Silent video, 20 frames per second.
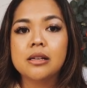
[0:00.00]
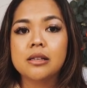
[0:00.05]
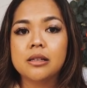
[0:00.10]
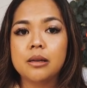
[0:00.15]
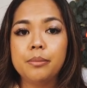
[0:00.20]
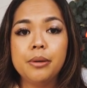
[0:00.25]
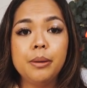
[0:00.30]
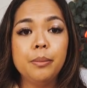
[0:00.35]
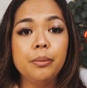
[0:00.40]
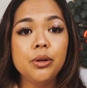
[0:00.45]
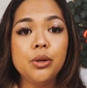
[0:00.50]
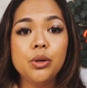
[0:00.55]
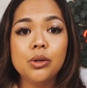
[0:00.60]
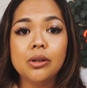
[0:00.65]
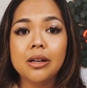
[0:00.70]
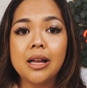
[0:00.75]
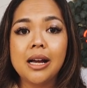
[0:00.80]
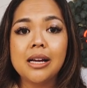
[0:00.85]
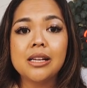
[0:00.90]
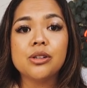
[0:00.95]
Some people
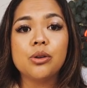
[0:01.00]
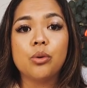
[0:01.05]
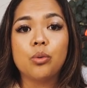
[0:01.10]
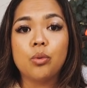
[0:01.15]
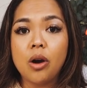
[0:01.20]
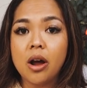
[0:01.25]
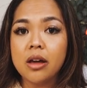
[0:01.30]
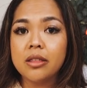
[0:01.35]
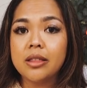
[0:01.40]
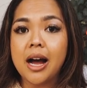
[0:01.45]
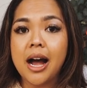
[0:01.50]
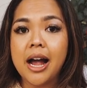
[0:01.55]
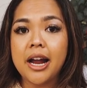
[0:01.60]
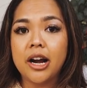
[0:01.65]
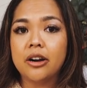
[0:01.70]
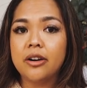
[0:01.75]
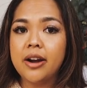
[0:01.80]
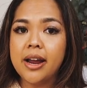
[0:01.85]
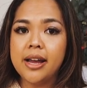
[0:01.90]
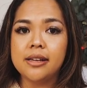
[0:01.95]
utilize Roth
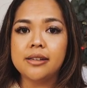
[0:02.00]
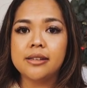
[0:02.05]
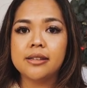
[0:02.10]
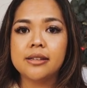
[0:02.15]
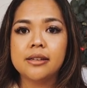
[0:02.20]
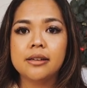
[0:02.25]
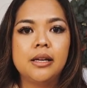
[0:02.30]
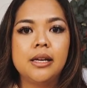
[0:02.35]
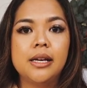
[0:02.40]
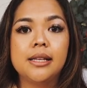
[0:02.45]
IRAs.